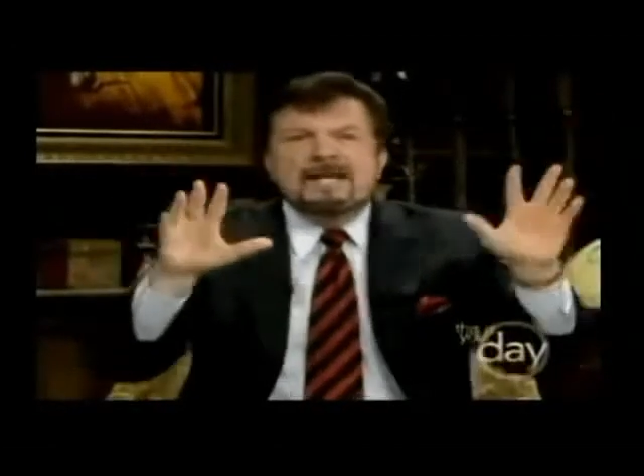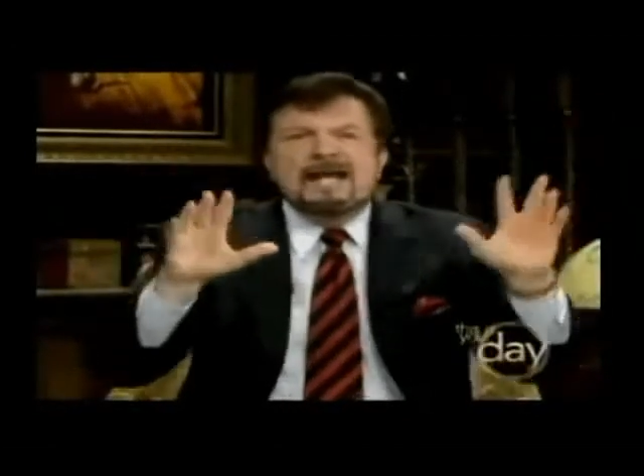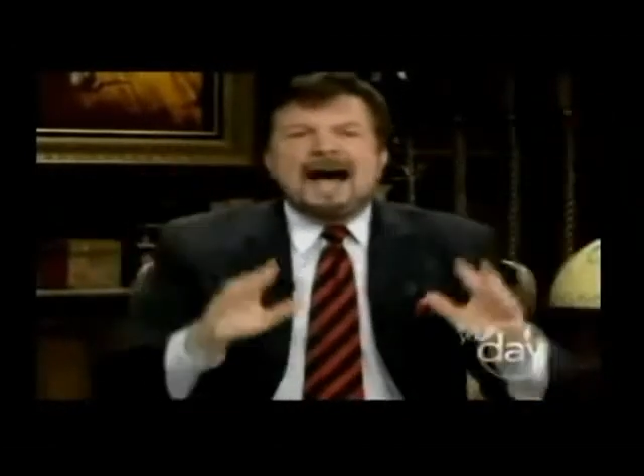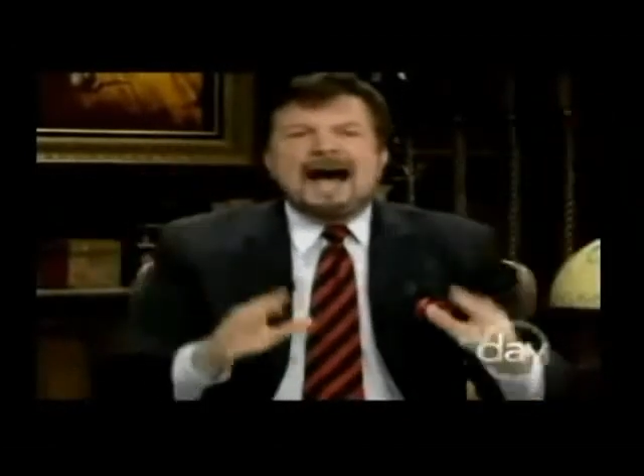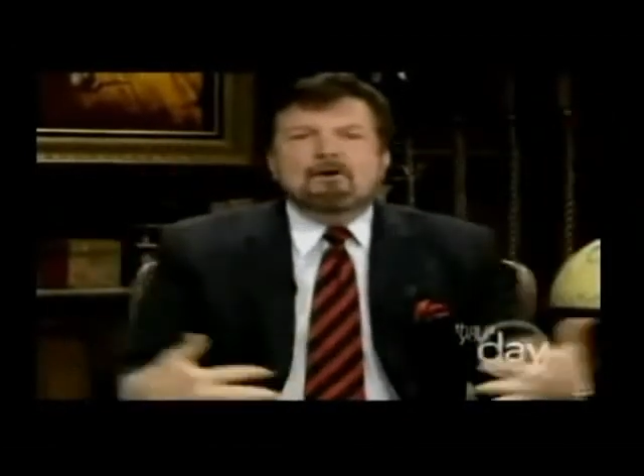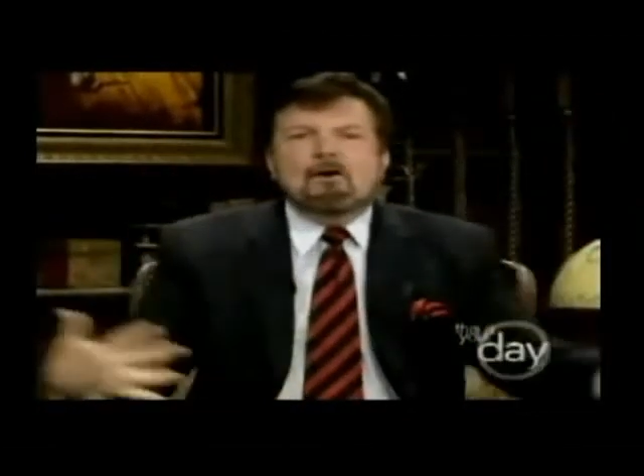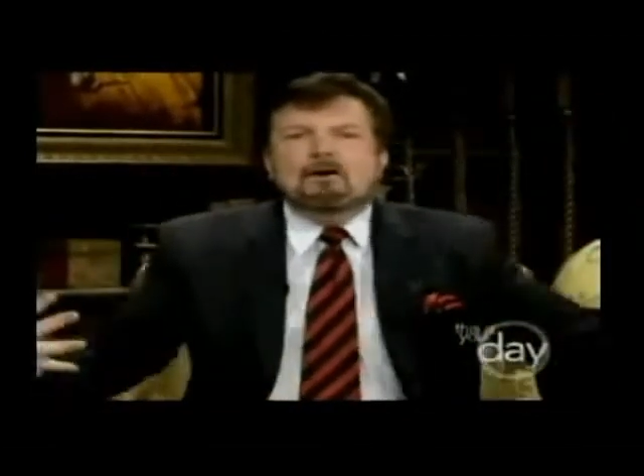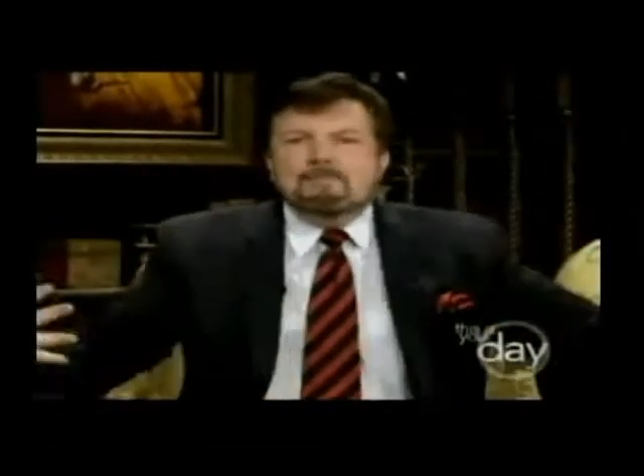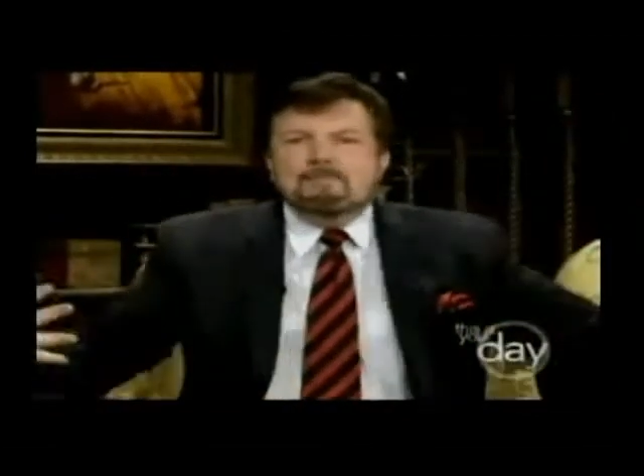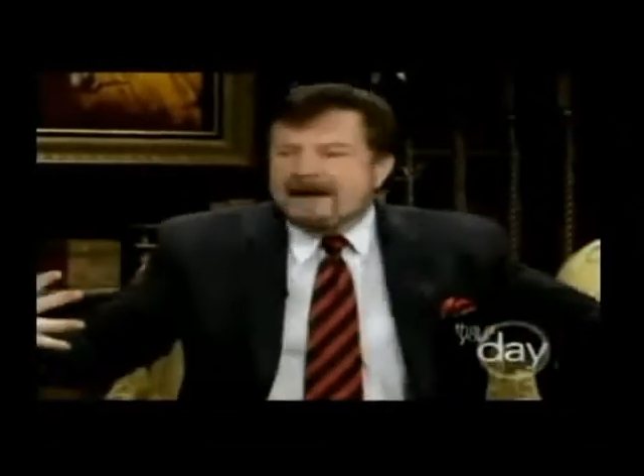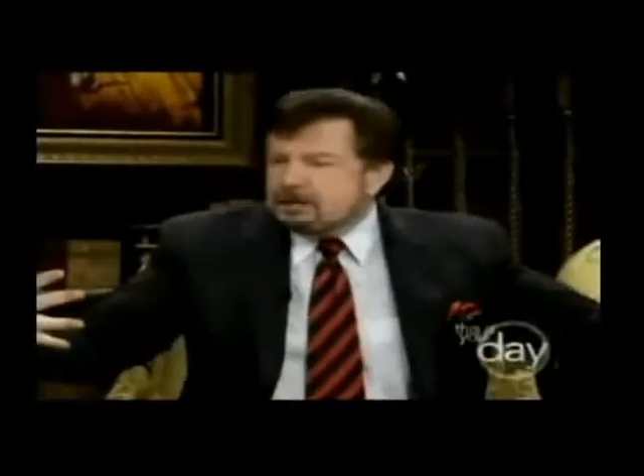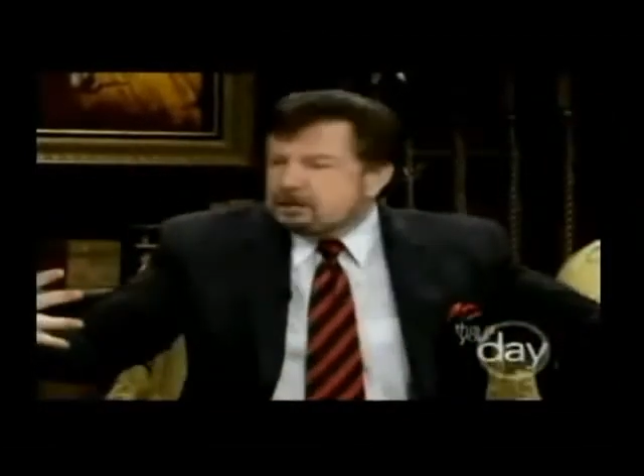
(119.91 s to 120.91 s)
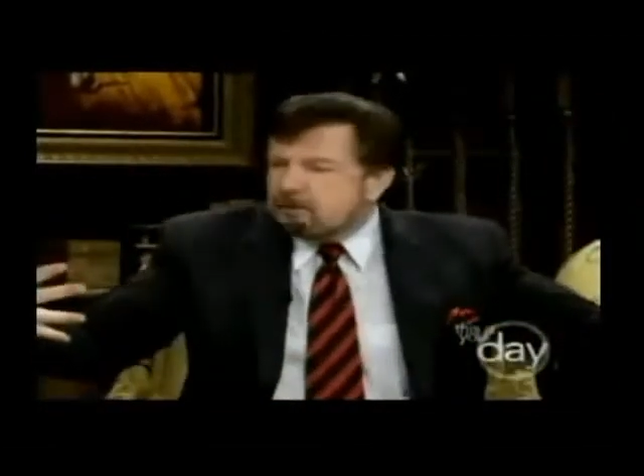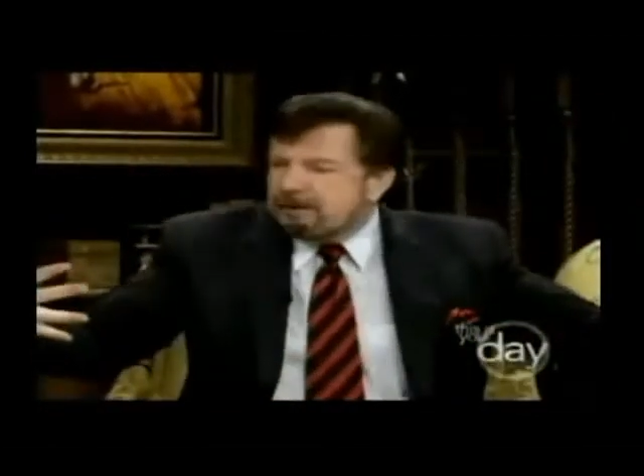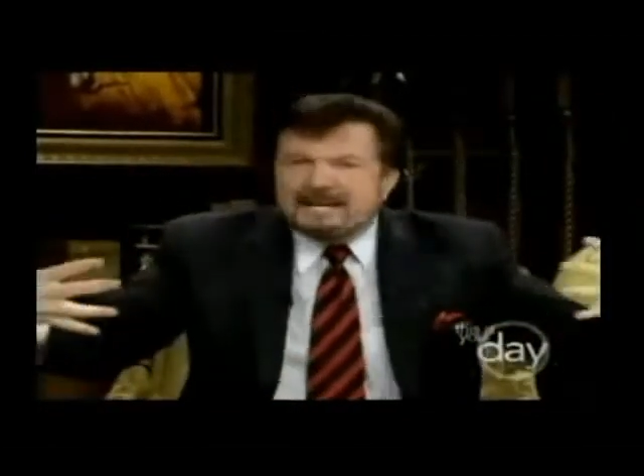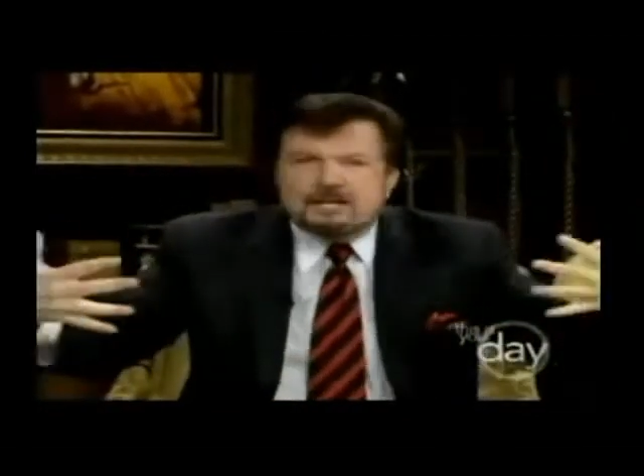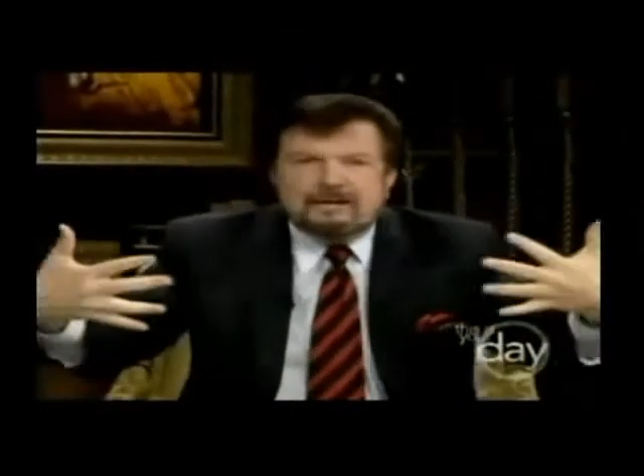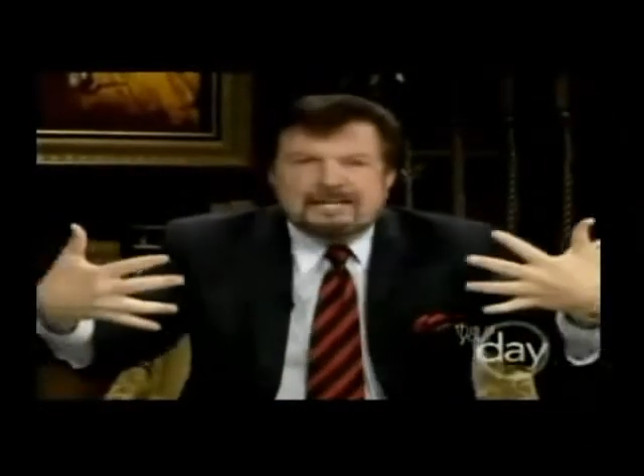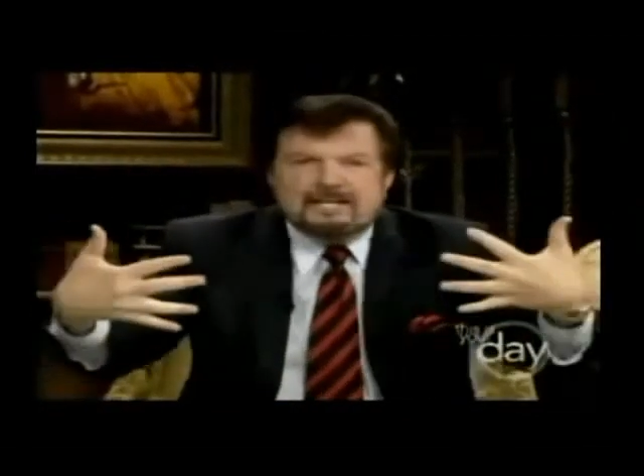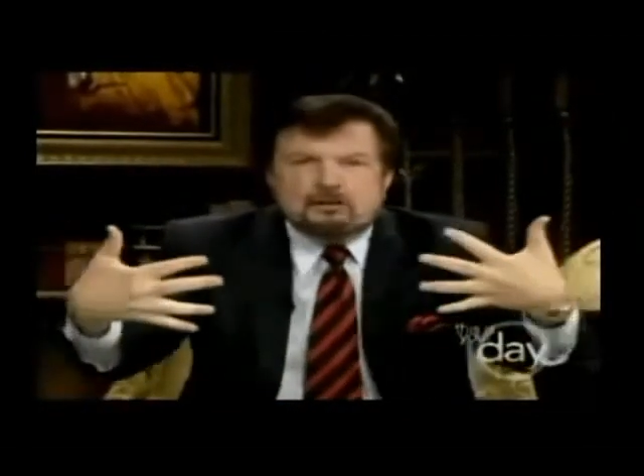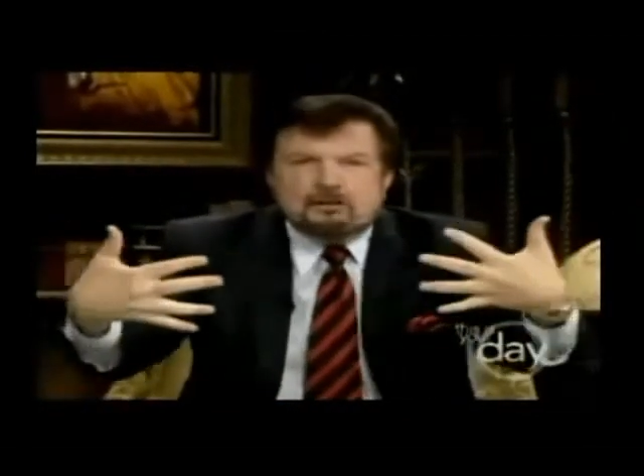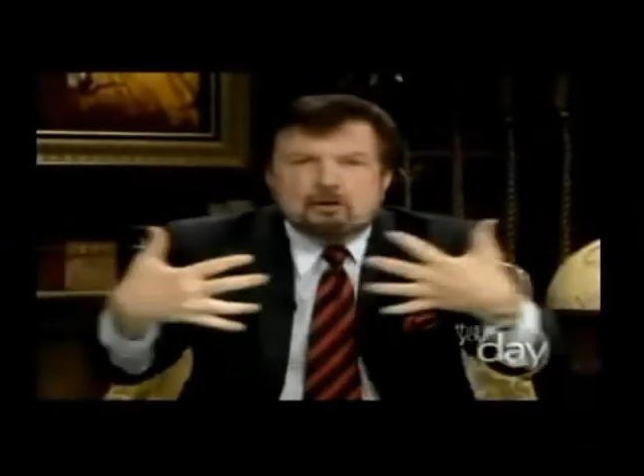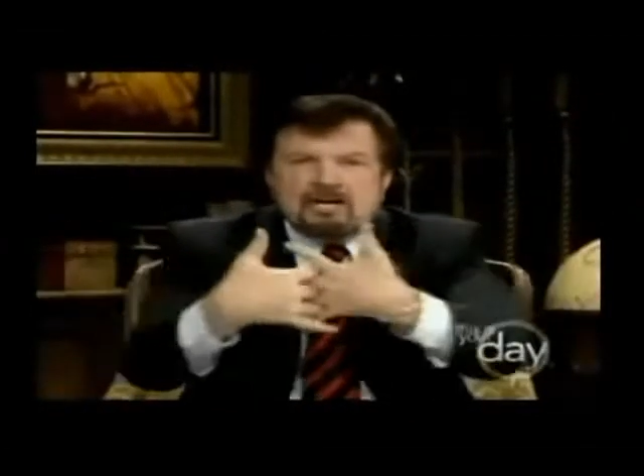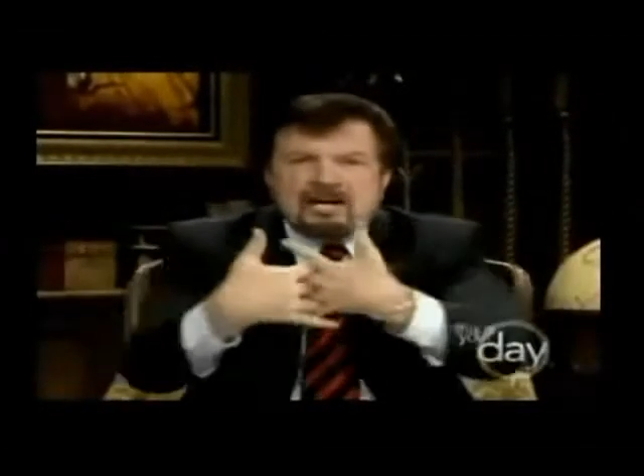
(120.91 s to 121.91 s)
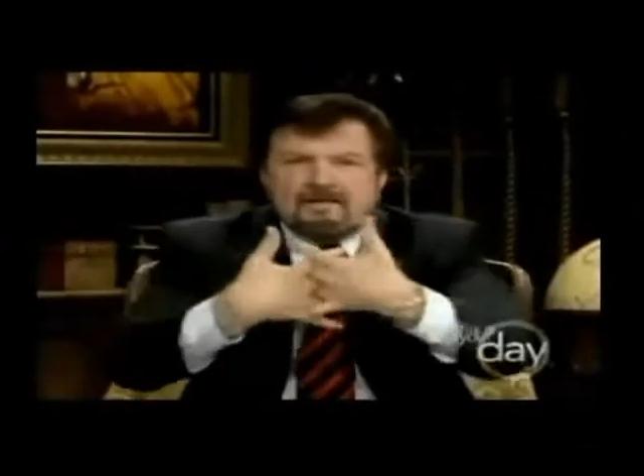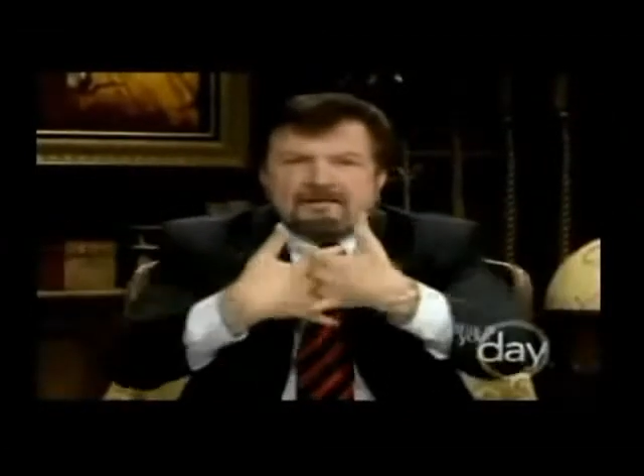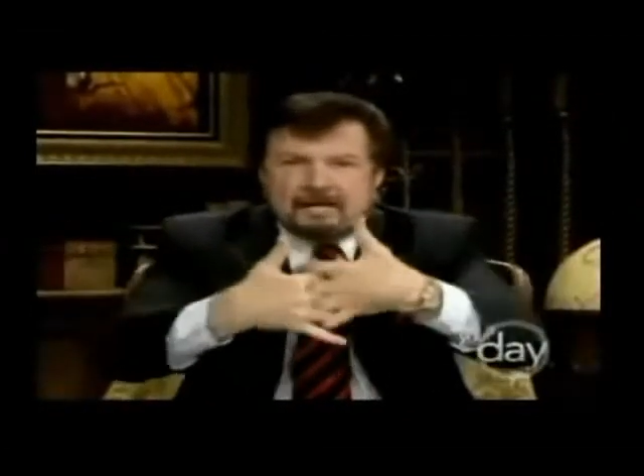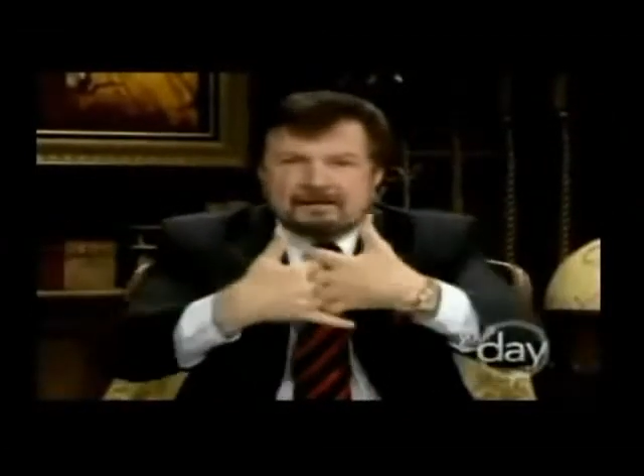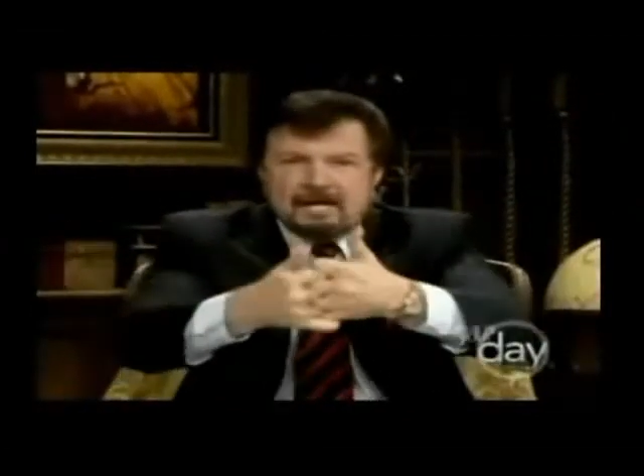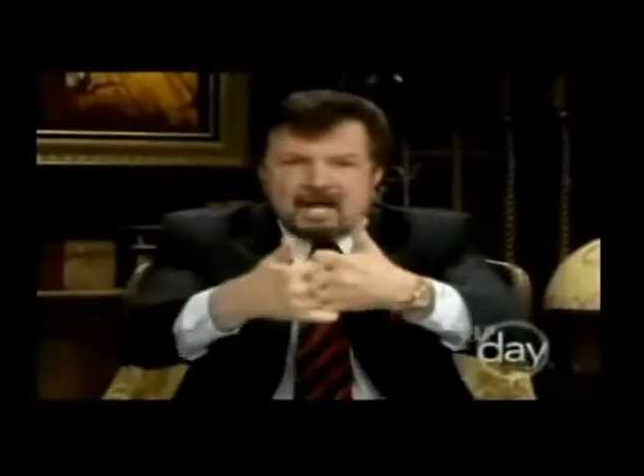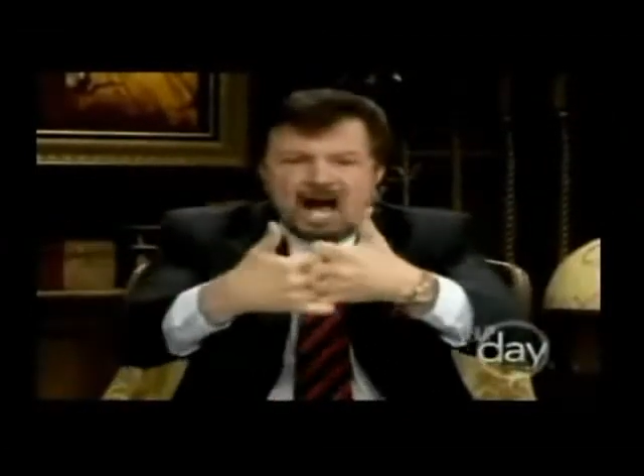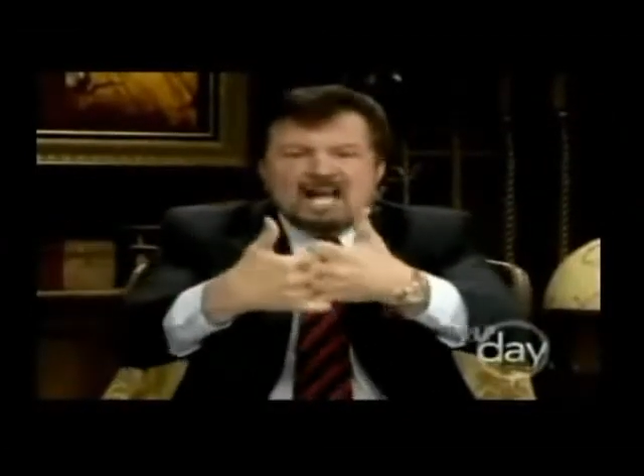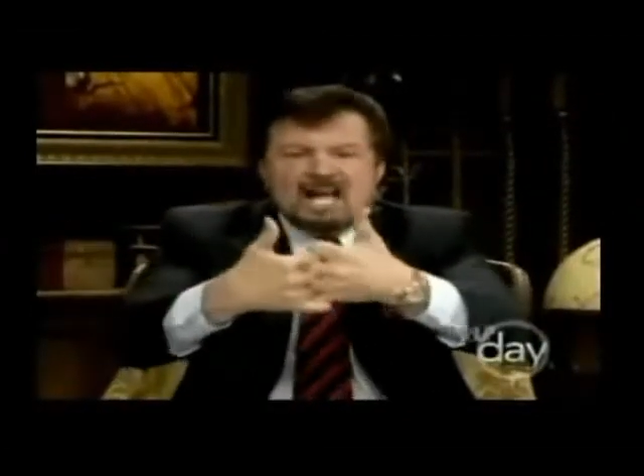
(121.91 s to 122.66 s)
I'm talking about you entering into a covenant.